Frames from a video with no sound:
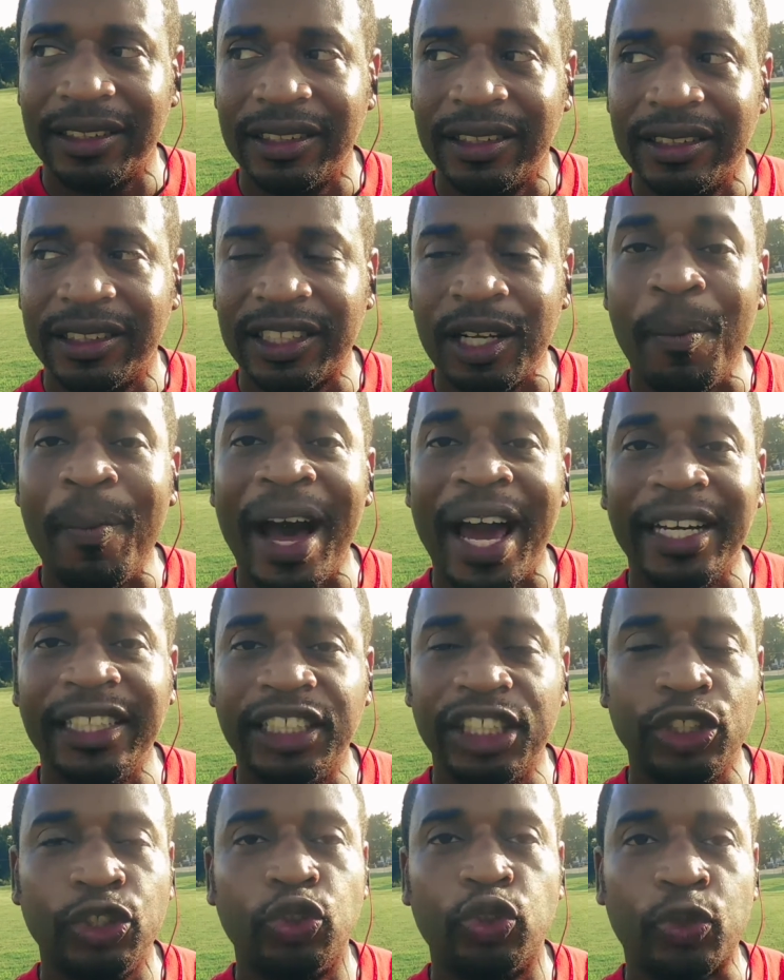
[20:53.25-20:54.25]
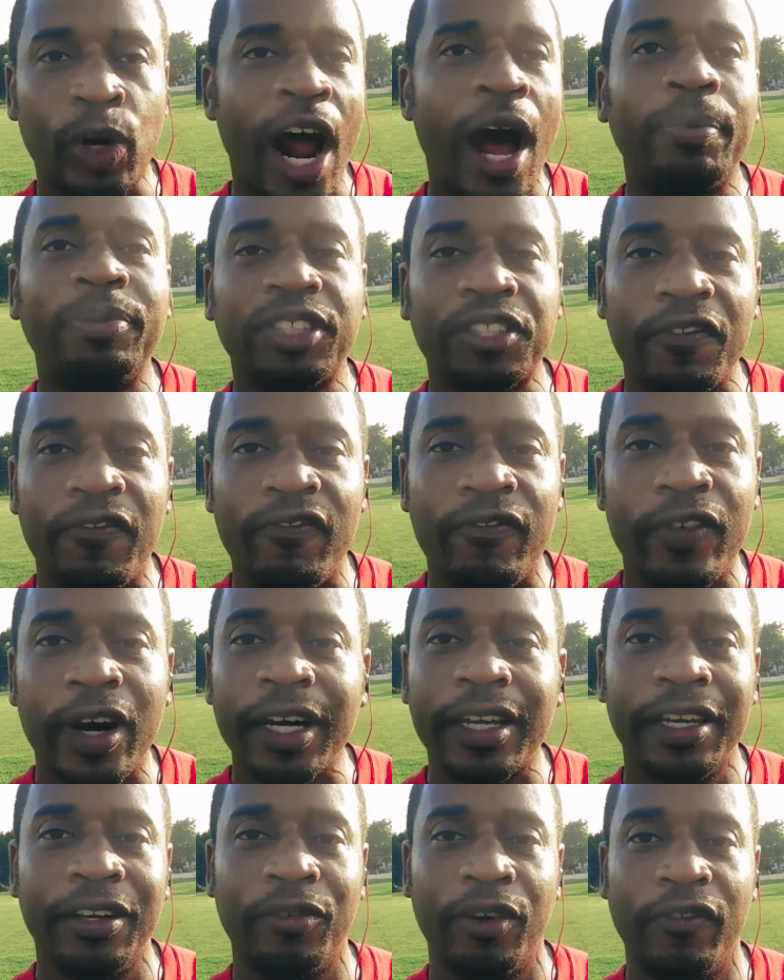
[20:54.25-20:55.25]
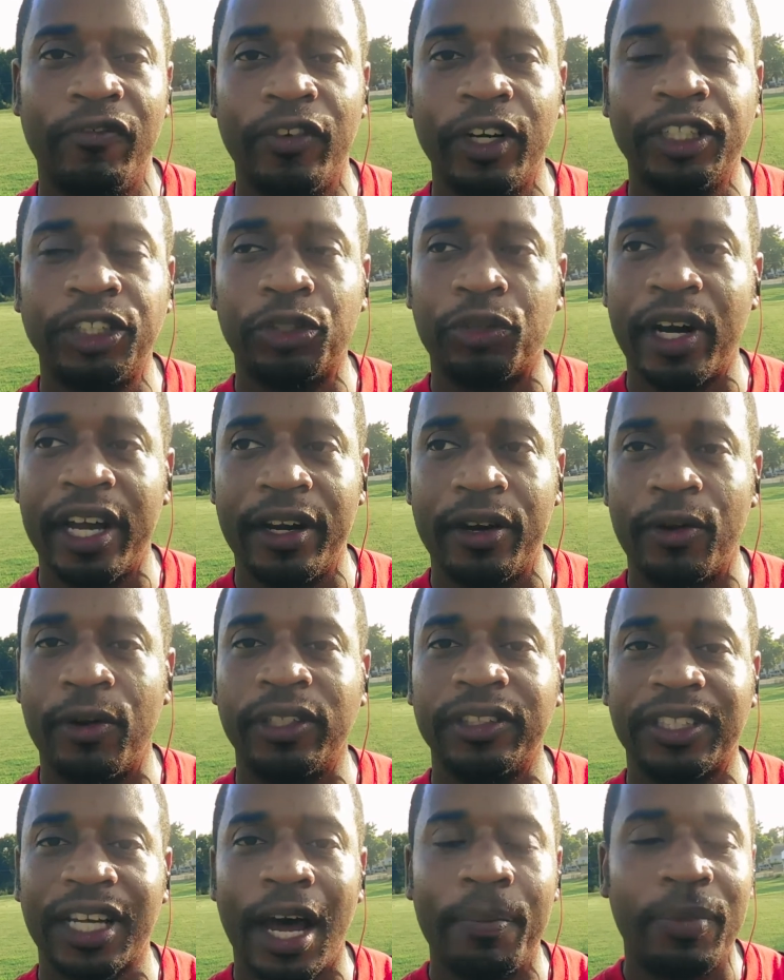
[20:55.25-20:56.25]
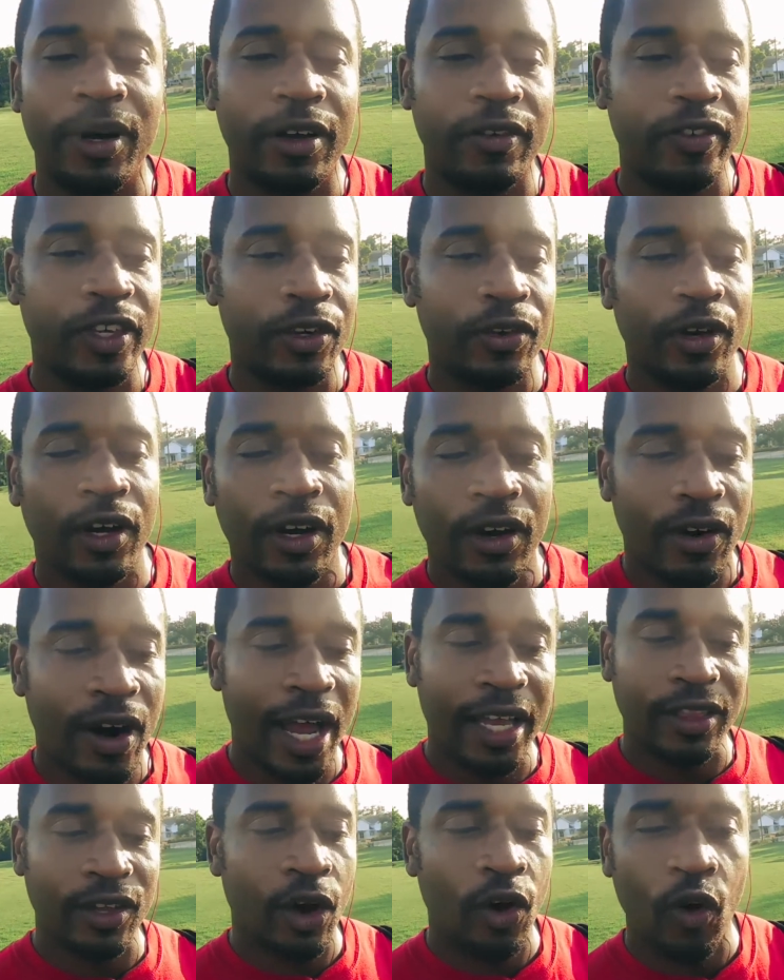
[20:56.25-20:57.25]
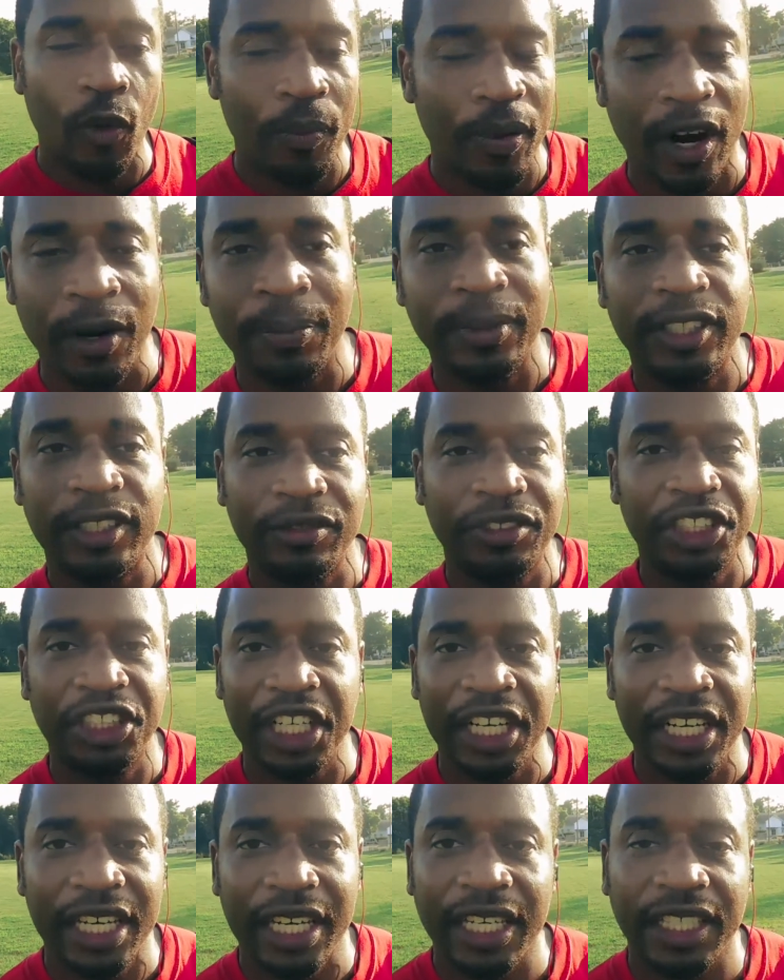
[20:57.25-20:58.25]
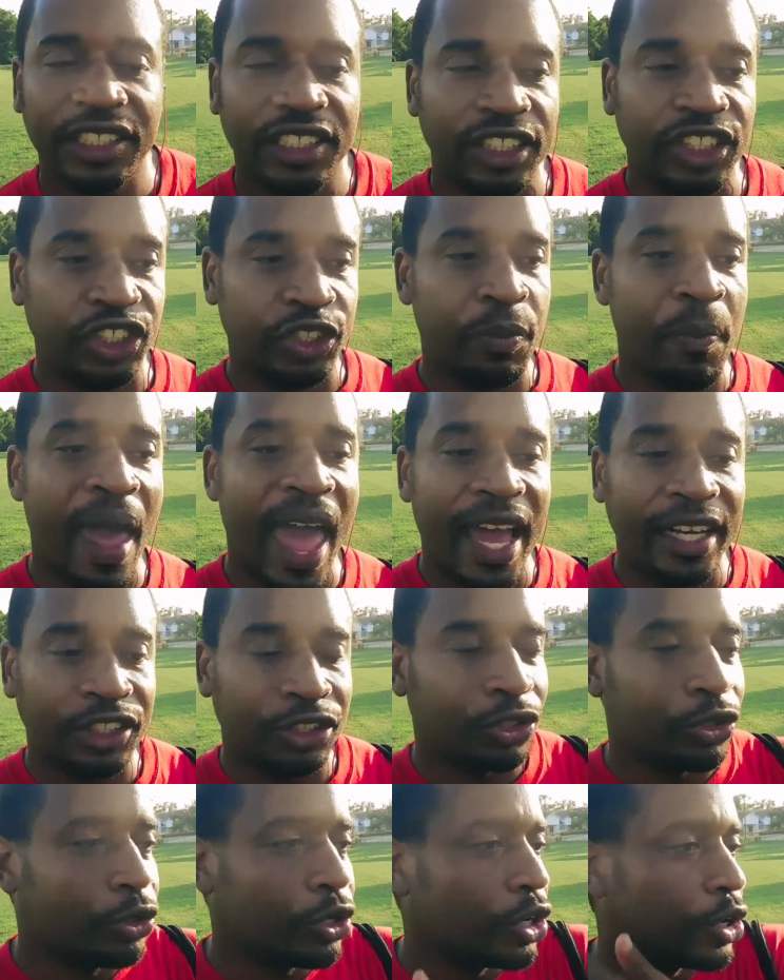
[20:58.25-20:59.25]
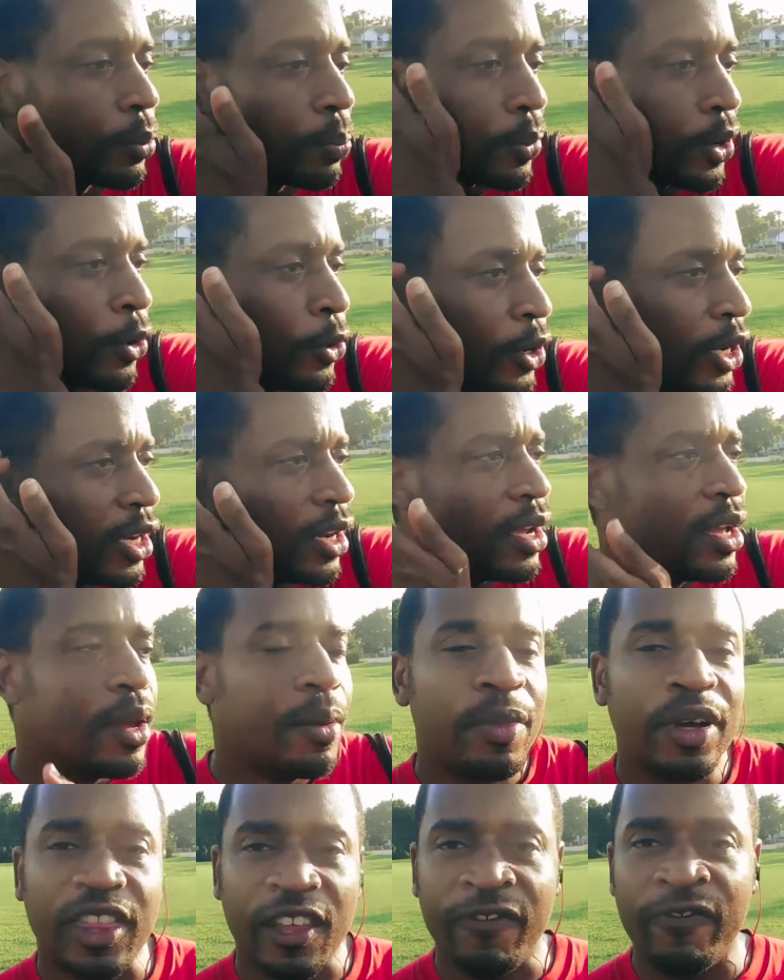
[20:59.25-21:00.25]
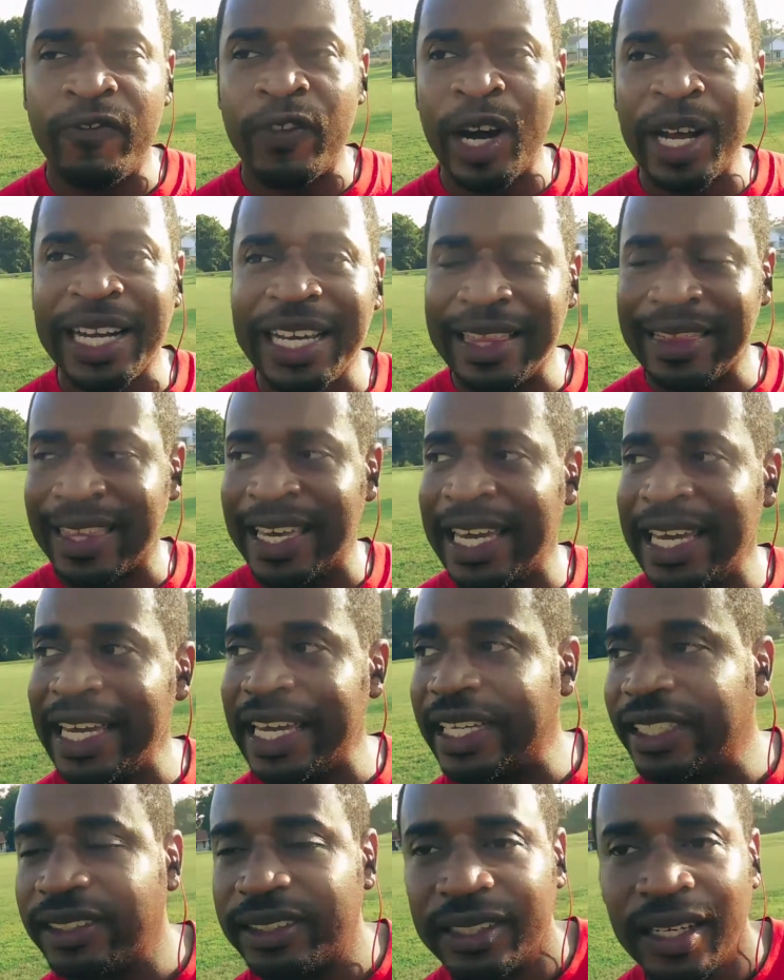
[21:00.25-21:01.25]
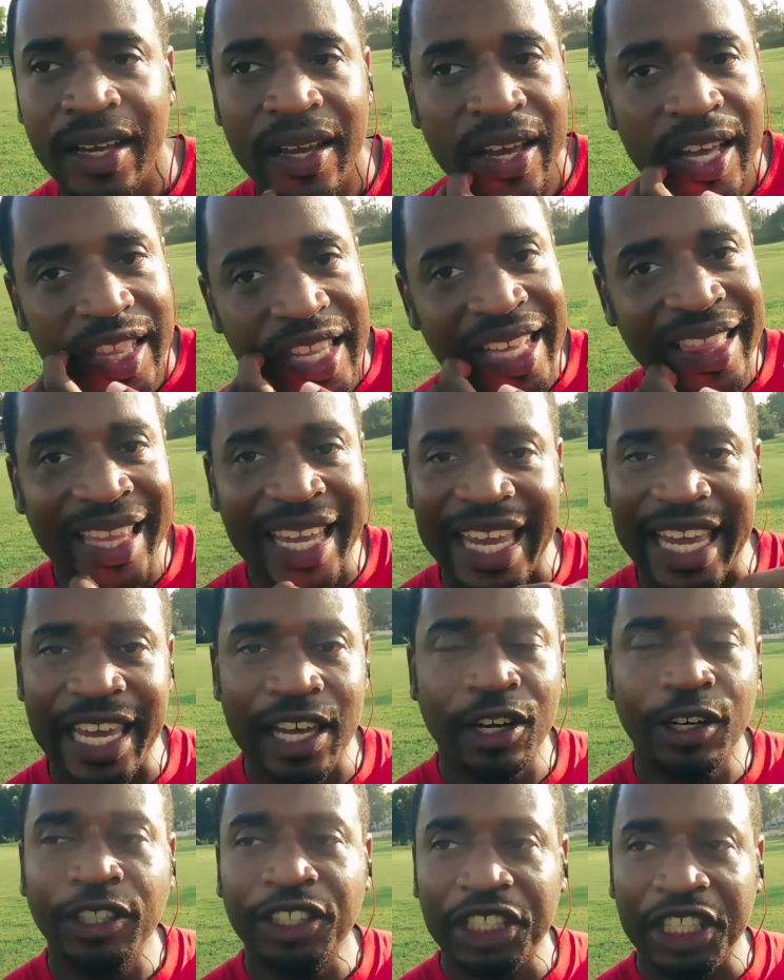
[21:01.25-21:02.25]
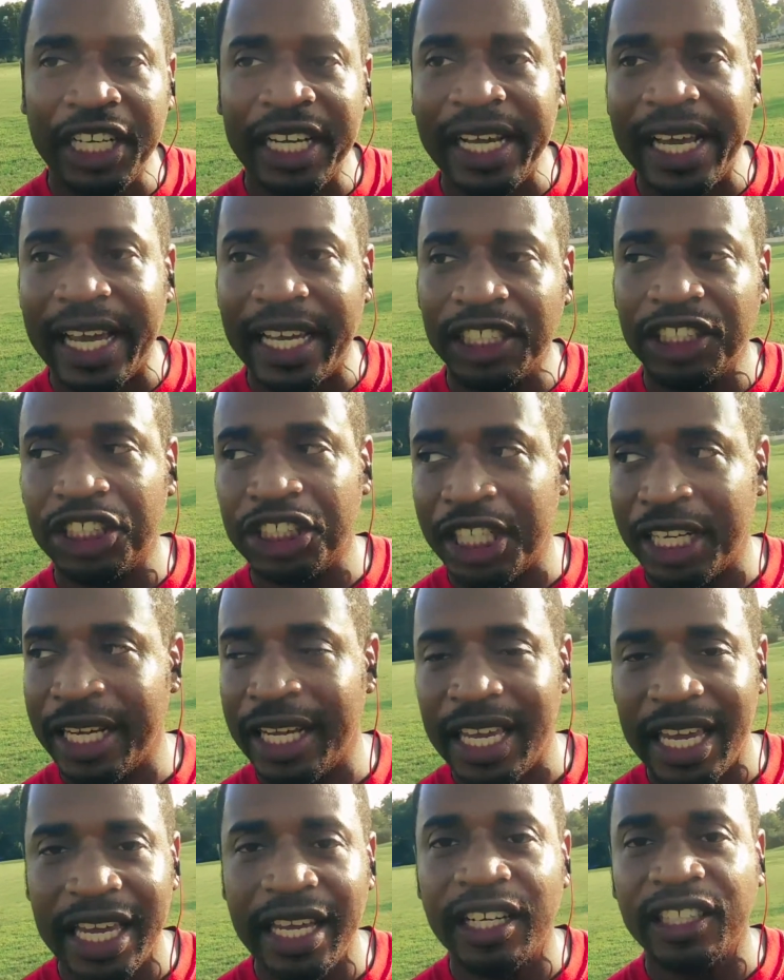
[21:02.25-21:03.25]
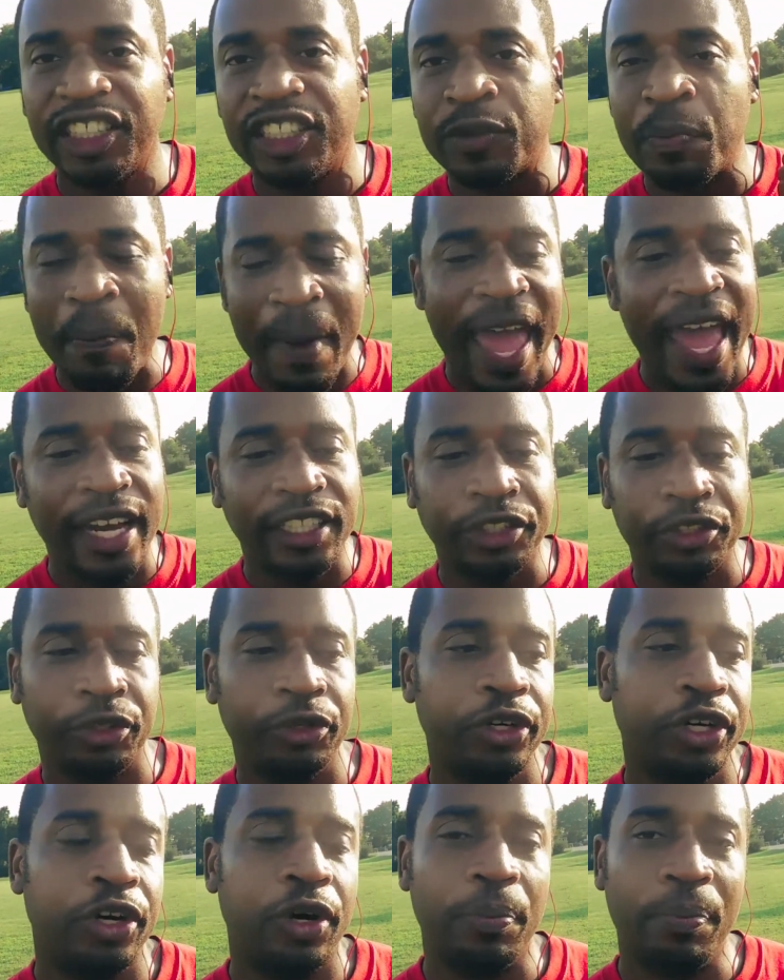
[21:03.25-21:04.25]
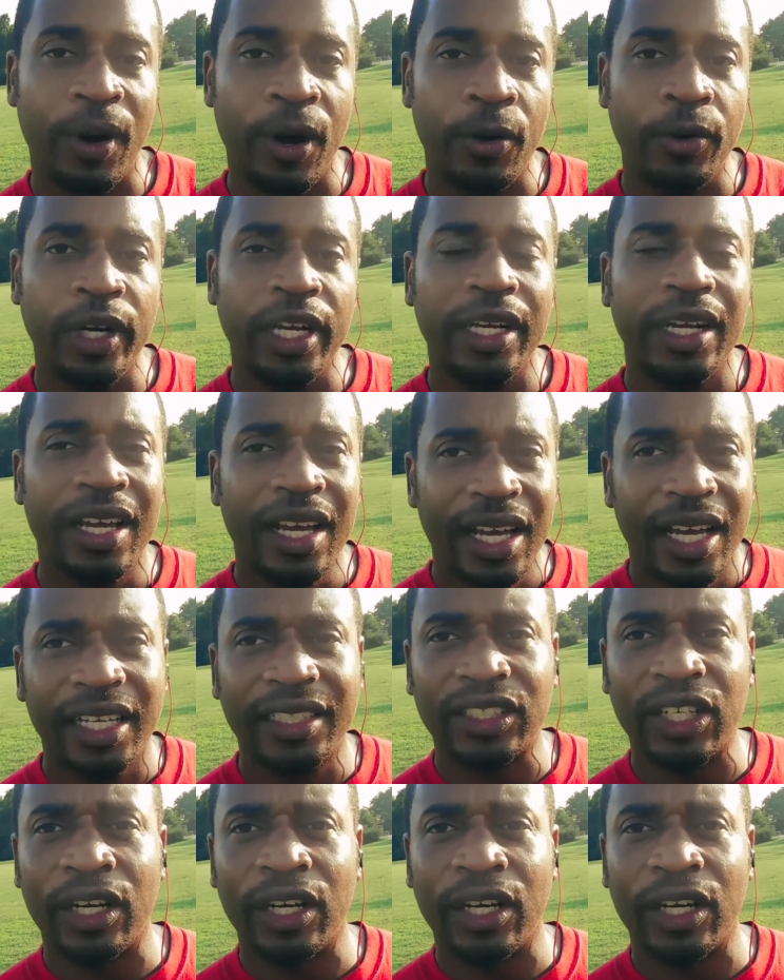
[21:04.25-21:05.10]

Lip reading: somebody just drops the fucking refrigerator on top of you, right? The whole purpose of Xing Yi is to smash through your opponent. But the funny thing is that the energy in Xing Yi to smash through your opponent is